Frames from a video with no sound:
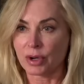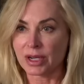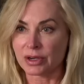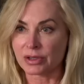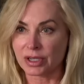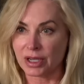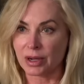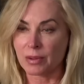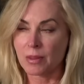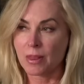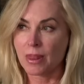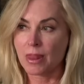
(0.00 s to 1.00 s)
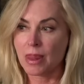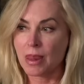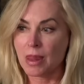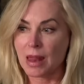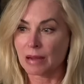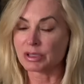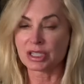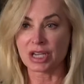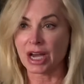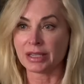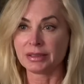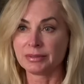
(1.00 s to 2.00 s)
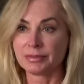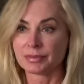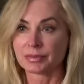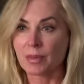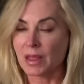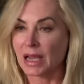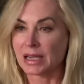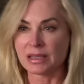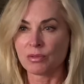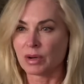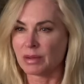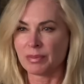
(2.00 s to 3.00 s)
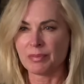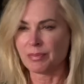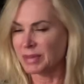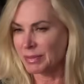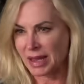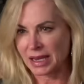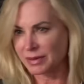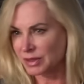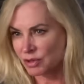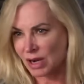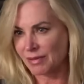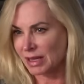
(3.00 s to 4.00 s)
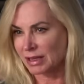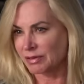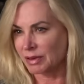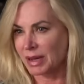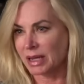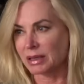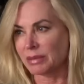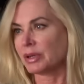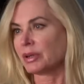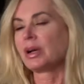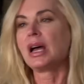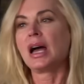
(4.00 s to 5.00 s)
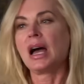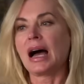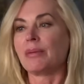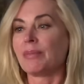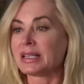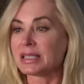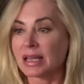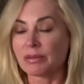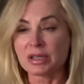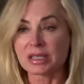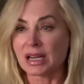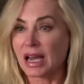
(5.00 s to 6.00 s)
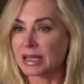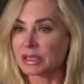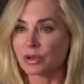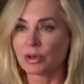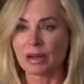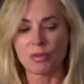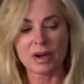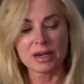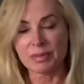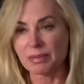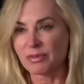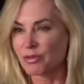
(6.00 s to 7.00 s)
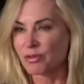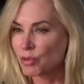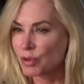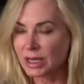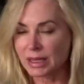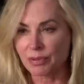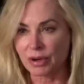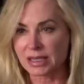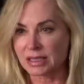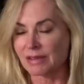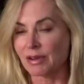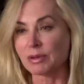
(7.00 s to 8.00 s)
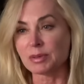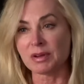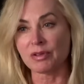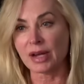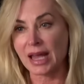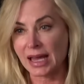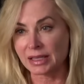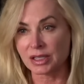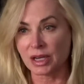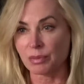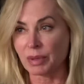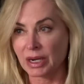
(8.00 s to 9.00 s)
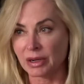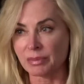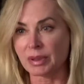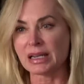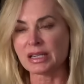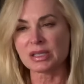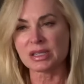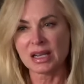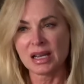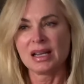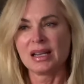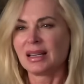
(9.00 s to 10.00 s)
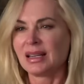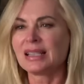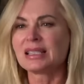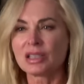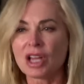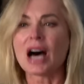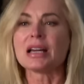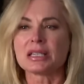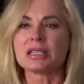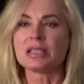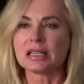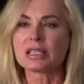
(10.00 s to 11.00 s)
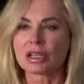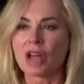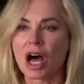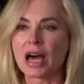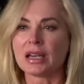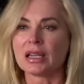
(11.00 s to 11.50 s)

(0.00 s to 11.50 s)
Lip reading: 4 years ago. I was done. I didn't want to be making the drive. I live in Malibu. My son was in high school. I wanted to be really present. I've always been a very hands-on parent, but it's a lot. It's a lot.